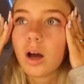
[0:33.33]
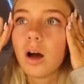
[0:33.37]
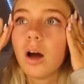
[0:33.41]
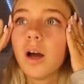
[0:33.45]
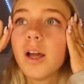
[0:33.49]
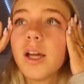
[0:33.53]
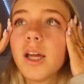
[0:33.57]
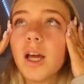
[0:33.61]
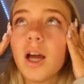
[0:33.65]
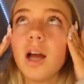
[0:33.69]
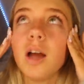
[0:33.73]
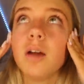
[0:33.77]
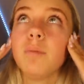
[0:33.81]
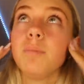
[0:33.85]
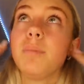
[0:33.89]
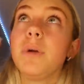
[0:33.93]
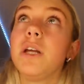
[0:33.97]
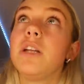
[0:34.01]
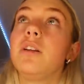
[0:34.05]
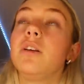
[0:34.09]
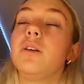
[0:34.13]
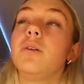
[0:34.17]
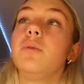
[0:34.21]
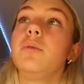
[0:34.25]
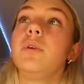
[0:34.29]
I can't
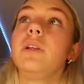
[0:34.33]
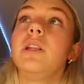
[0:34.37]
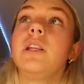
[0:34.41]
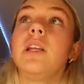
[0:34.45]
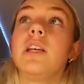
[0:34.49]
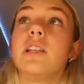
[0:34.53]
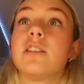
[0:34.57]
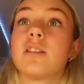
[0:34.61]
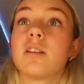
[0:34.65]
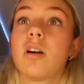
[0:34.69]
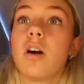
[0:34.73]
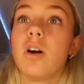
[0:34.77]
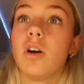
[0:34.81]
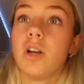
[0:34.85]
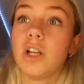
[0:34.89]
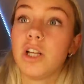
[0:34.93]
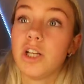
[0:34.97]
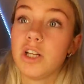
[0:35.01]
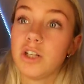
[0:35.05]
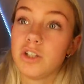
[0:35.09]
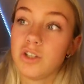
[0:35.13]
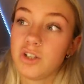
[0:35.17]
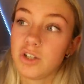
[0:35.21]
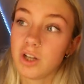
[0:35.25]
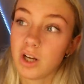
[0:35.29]
be doing this
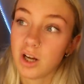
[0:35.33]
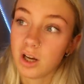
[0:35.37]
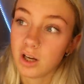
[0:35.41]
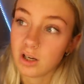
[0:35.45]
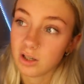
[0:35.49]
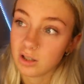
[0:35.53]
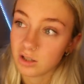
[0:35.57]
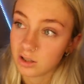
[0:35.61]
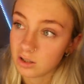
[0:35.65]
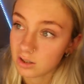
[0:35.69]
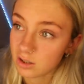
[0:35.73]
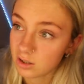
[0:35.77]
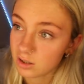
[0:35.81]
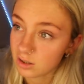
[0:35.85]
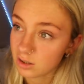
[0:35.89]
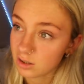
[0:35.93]
college and